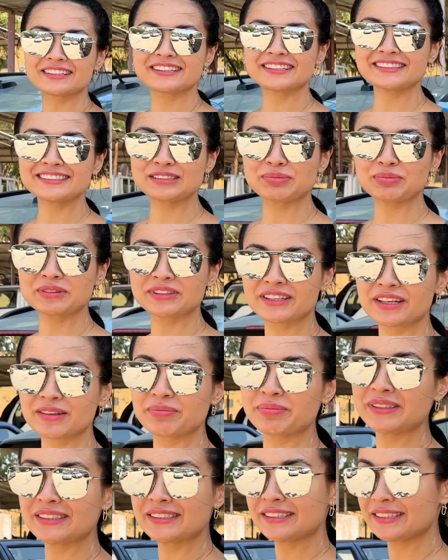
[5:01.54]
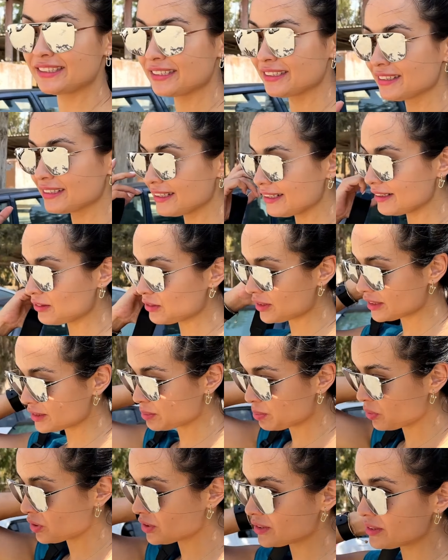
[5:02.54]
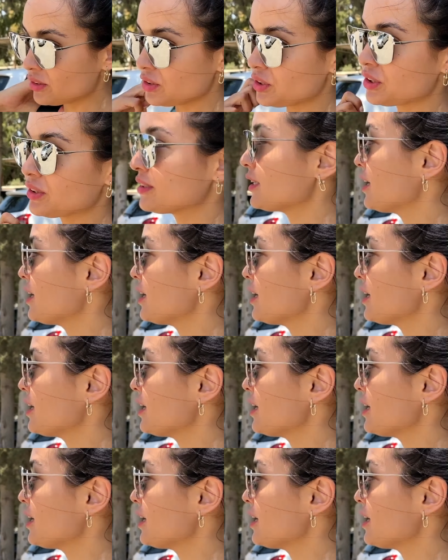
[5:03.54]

us, you need a tight and delicious